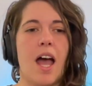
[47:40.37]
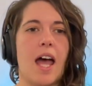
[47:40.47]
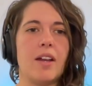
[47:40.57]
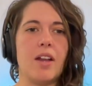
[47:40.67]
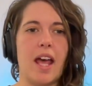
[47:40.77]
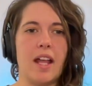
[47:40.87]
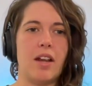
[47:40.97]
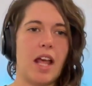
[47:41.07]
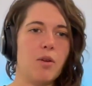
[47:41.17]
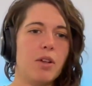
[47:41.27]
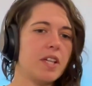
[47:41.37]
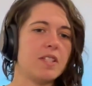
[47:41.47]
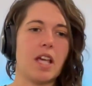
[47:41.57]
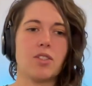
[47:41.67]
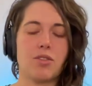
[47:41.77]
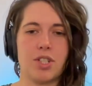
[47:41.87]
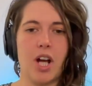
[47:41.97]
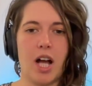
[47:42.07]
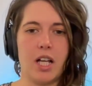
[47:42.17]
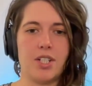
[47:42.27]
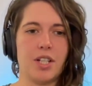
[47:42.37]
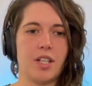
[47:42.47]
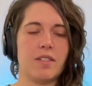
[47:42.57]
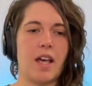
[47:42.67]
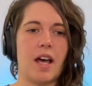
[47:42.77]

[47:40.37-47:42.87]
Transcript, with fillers: and and and all these extra charges.